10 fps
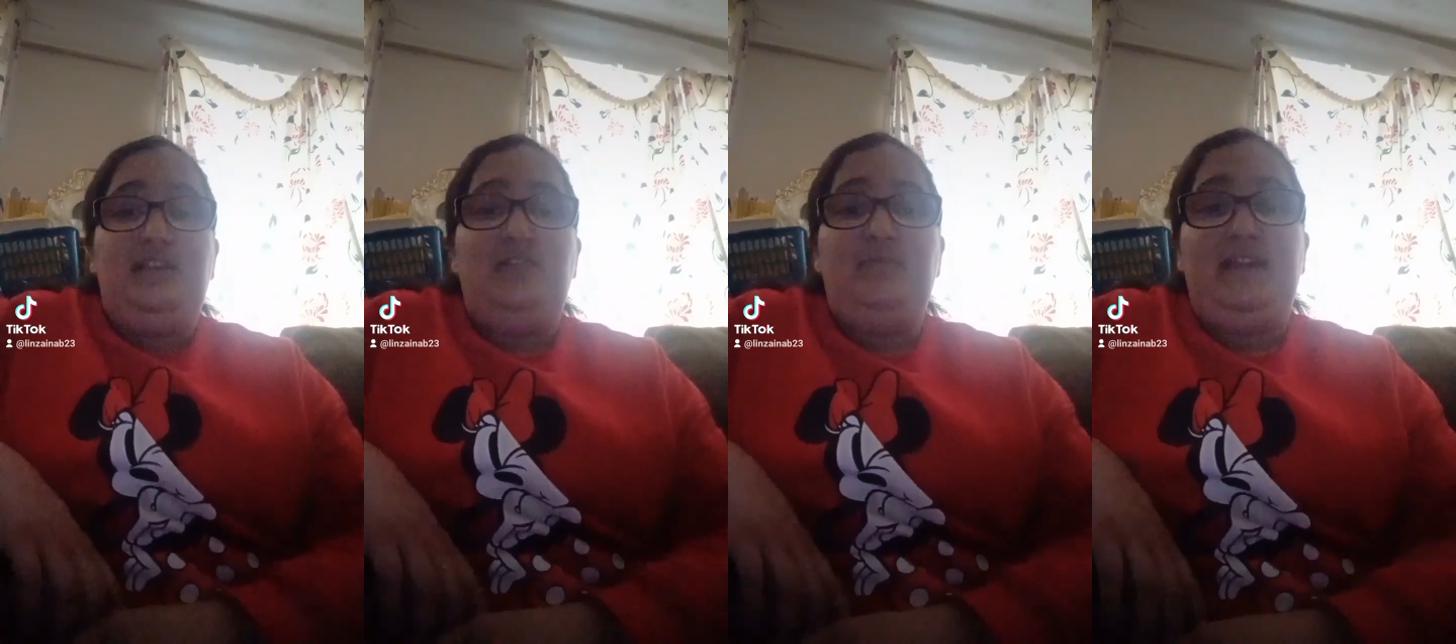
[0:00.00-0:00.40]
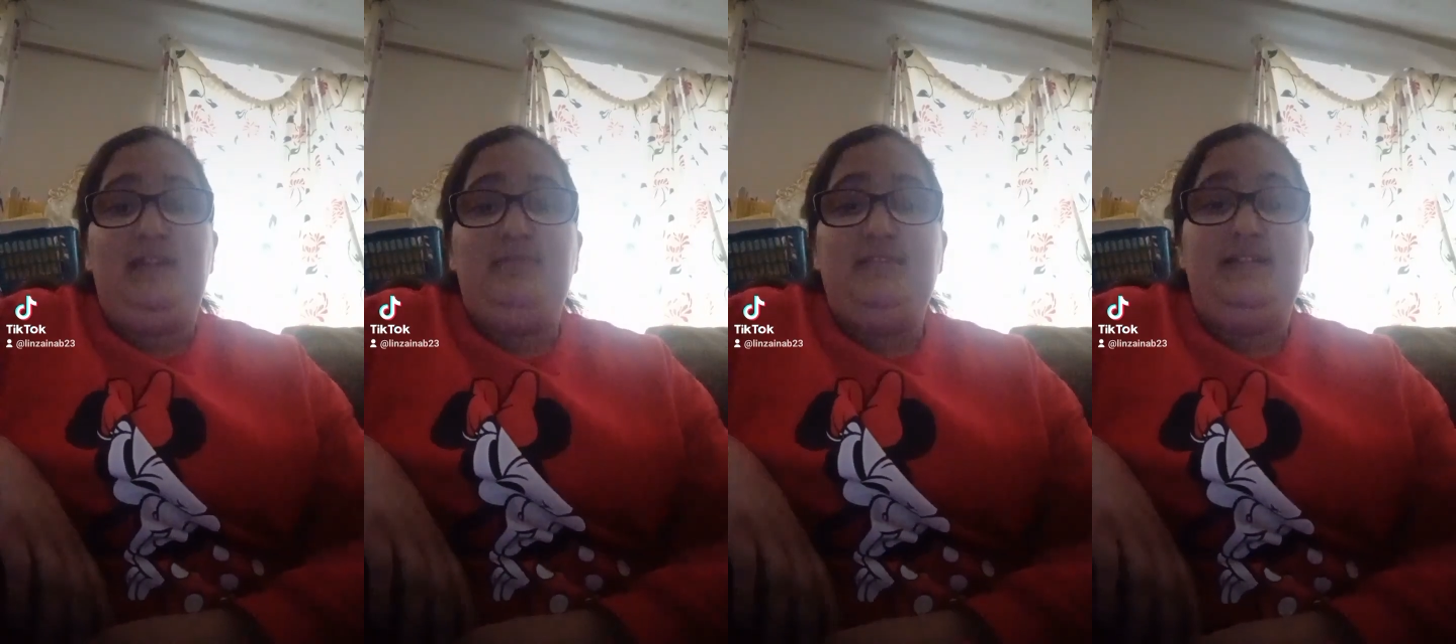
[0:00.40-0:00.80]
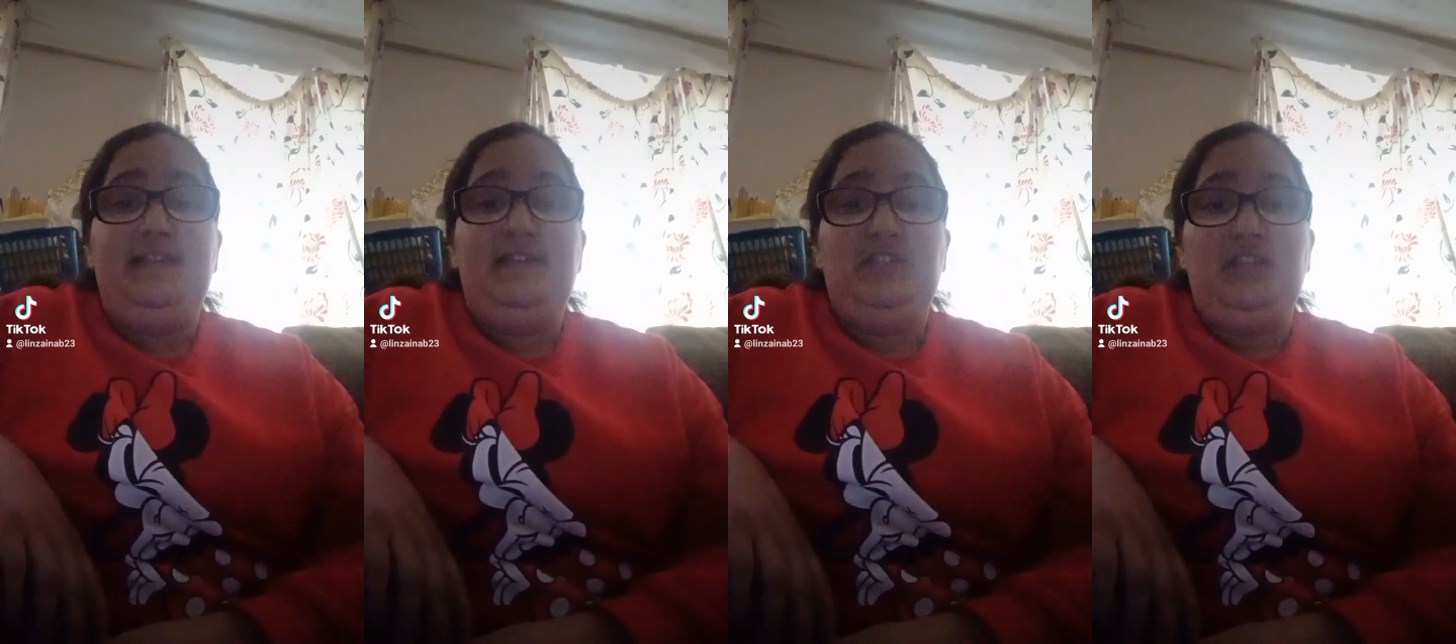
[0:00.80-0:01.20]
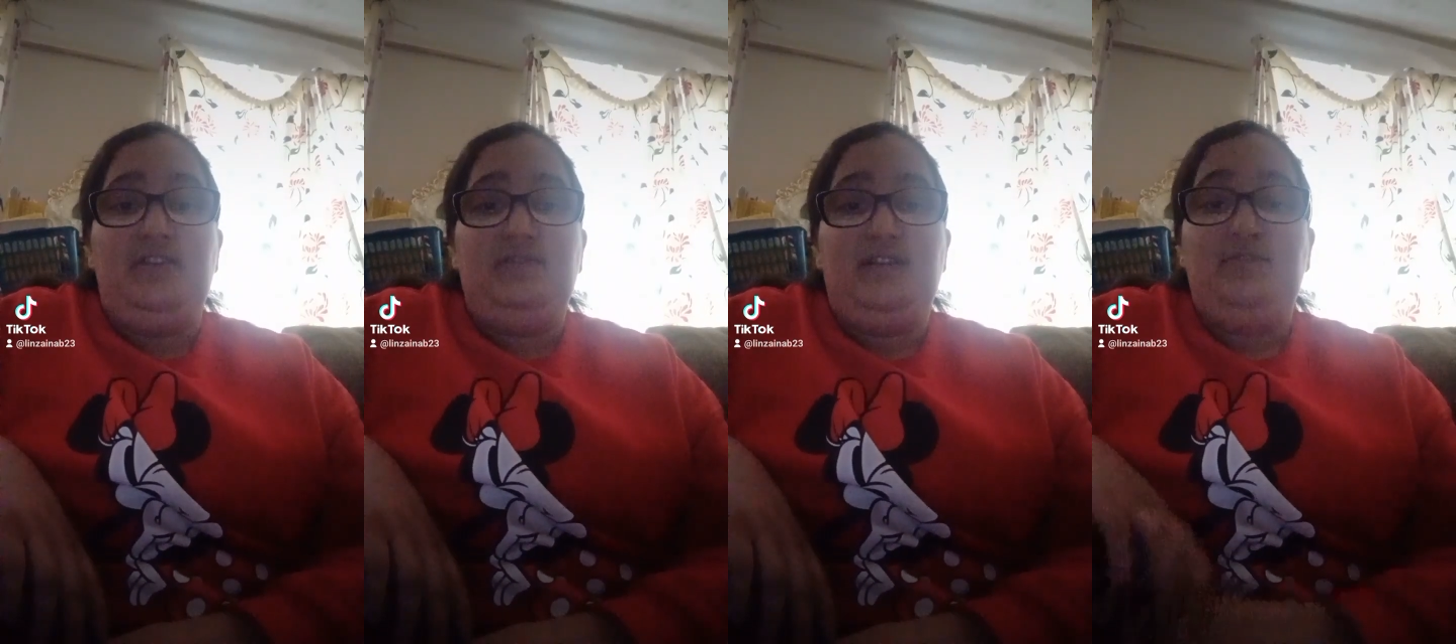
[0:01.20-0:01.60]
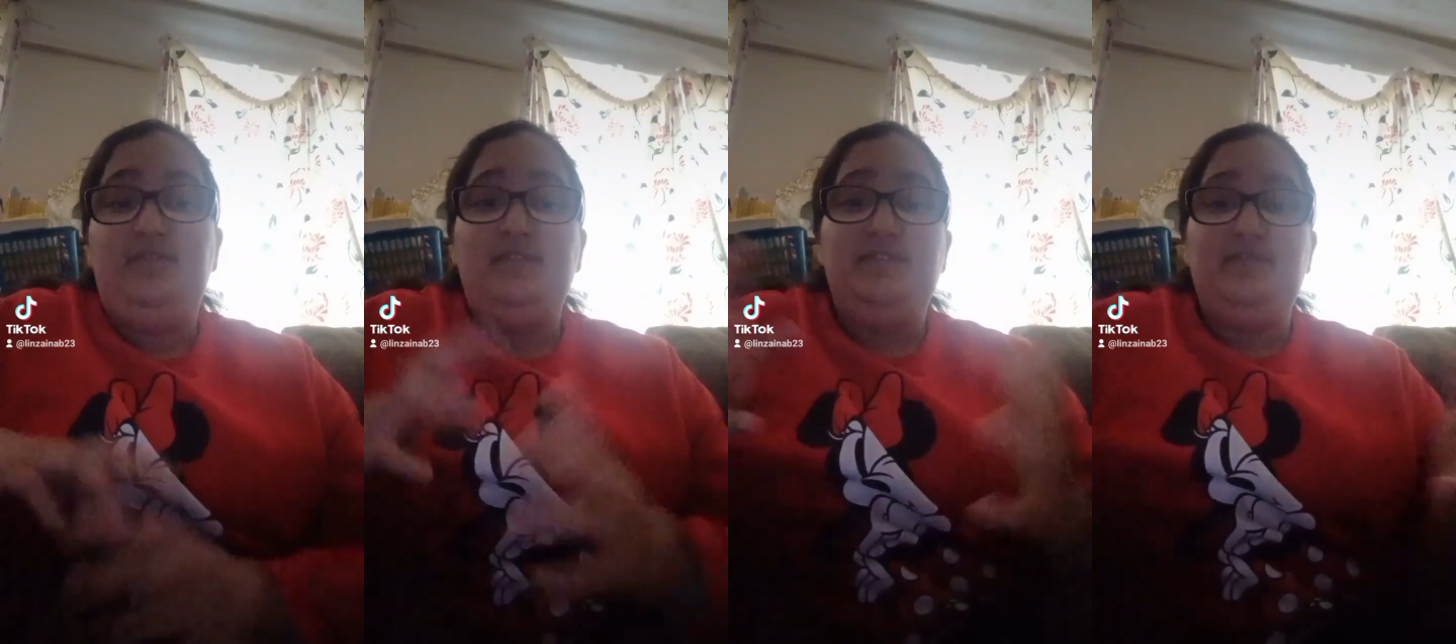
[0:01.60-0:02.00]
my name is Selena Shawkat,
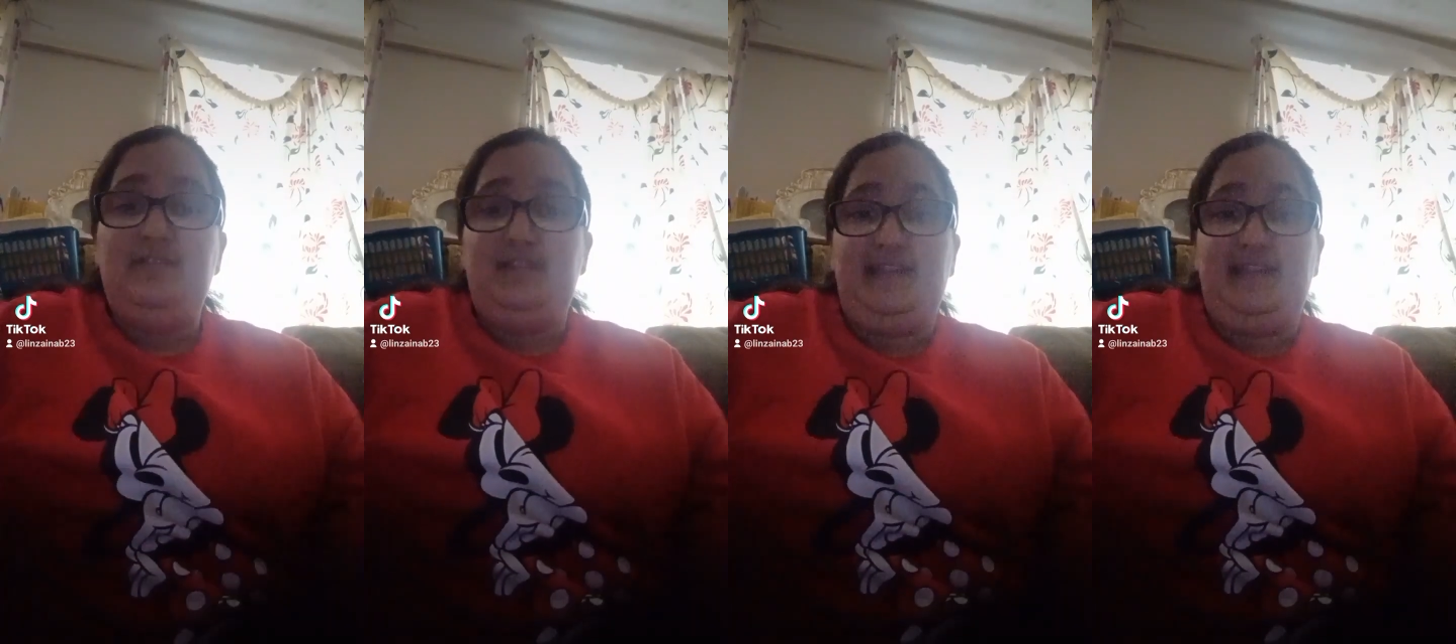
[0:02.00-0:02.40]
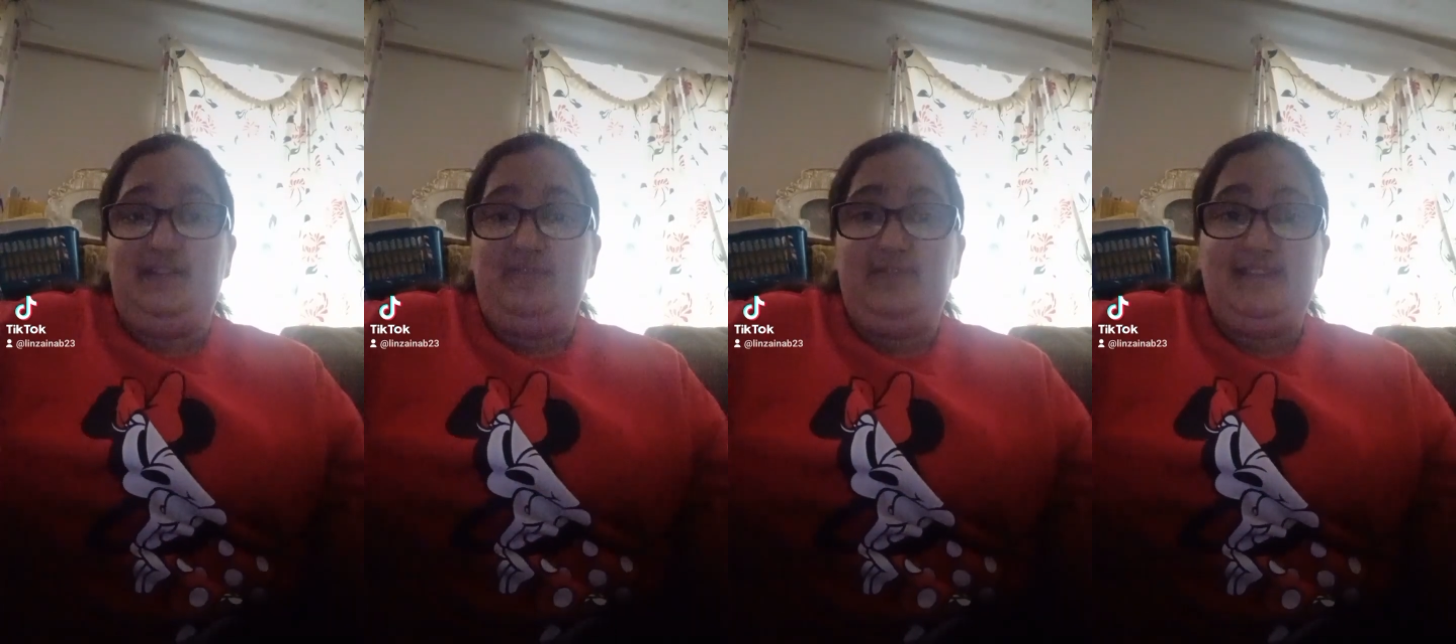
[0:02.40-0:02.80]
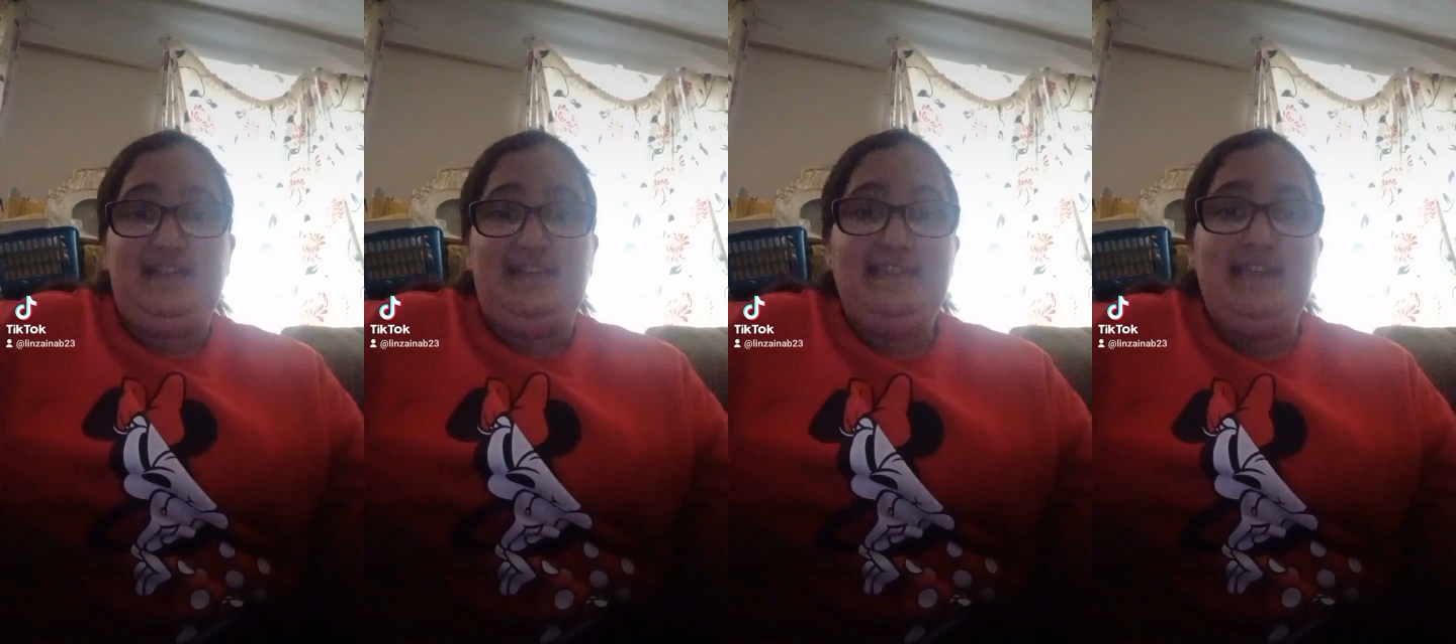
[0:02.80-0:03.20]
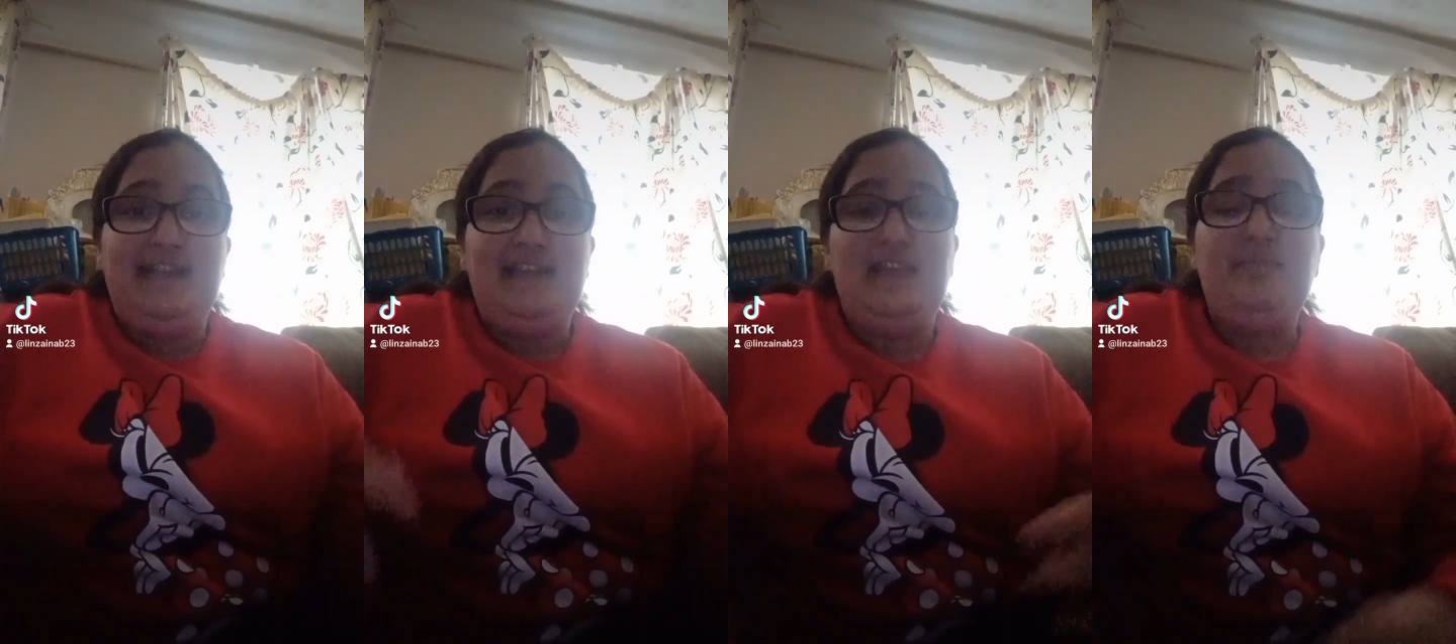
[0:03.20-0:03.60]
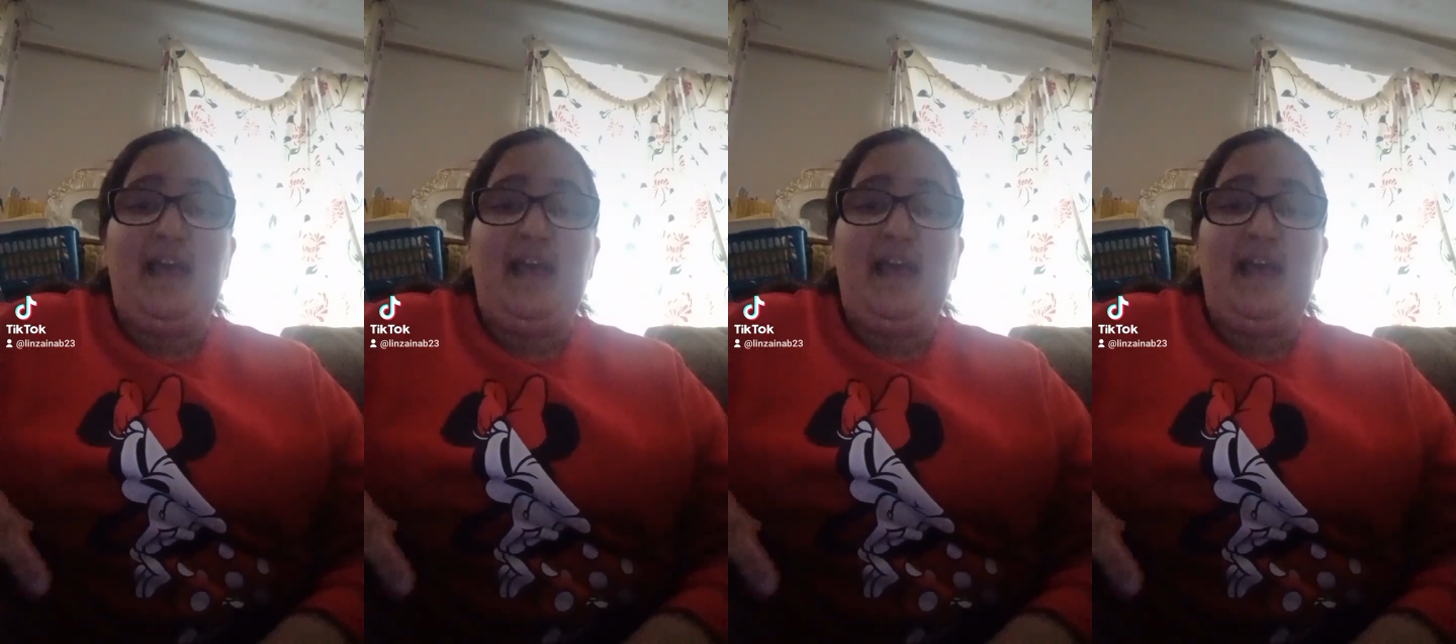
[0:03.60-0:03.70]
also known as Zainab,